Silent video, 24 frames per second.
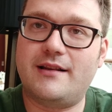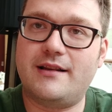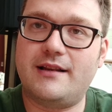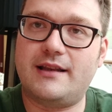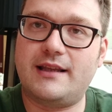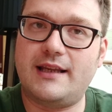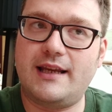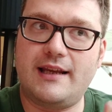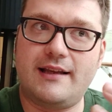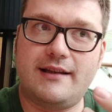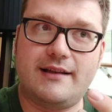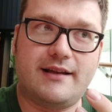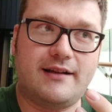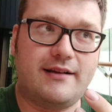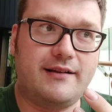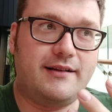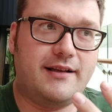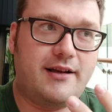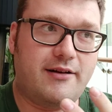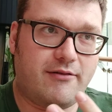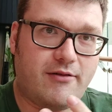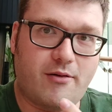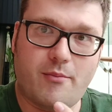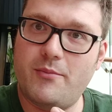
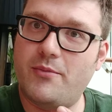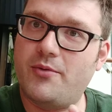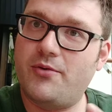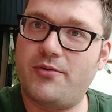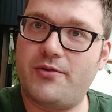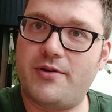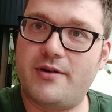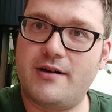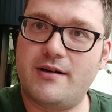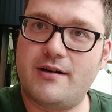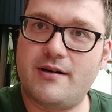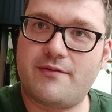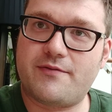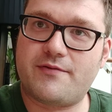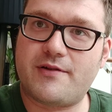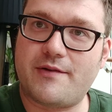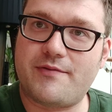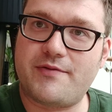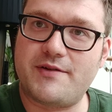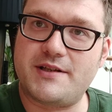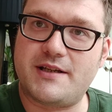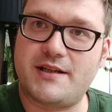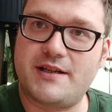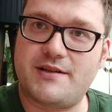there are more than enough
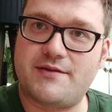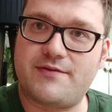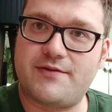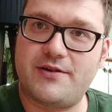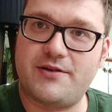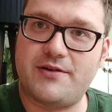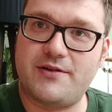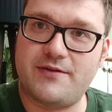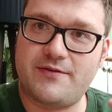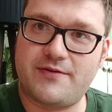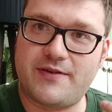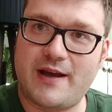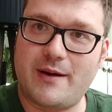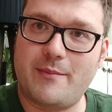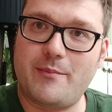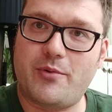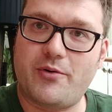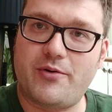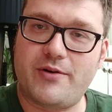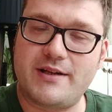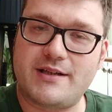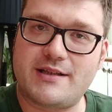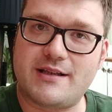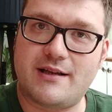references for
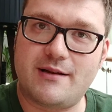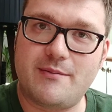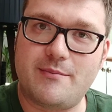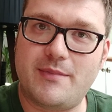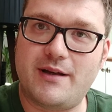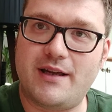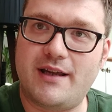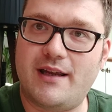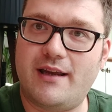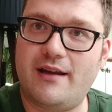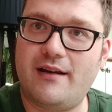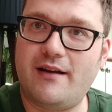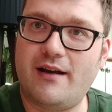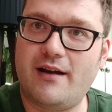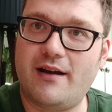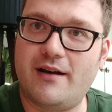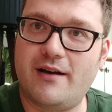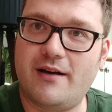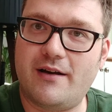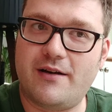fanboys like me